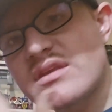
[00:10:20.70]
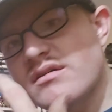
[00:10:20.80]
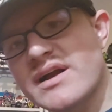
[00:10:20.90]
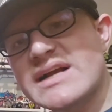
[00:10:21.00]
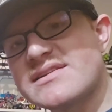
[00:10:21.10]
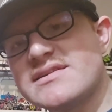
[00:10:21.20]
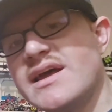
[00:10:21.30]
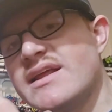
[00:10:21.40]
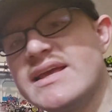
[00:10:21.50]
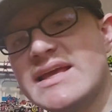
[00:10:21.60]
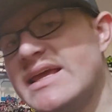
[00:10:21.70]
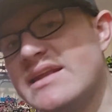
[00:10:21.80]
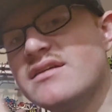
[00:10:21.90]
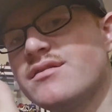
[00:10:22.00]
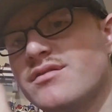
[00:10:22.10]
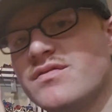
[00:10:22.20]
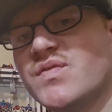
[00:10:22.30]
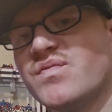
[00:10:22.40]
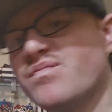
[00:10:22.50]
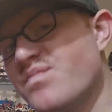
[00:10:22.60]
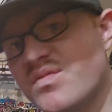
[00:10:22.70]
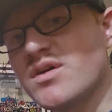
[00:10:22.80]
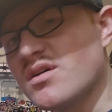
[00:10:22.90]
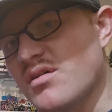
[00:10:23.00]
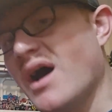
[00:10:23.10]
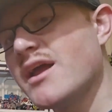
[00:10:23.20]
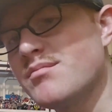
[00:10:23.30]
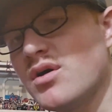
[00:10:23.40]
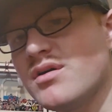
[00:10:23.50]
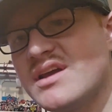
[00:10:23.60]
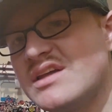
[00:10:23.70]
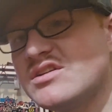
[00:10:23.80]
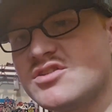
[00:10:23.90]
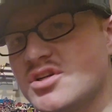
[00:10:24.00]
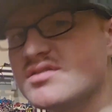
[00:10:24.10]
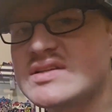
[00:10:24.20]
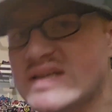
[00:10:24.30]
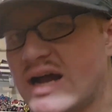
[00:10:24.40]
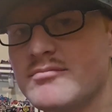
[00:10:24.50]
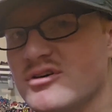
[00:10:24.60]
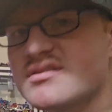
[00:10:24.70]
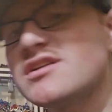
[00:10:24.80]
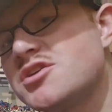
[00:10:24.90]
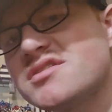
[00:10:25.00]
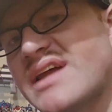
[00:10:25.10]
like I said in the Lion mode, is just timeless. It just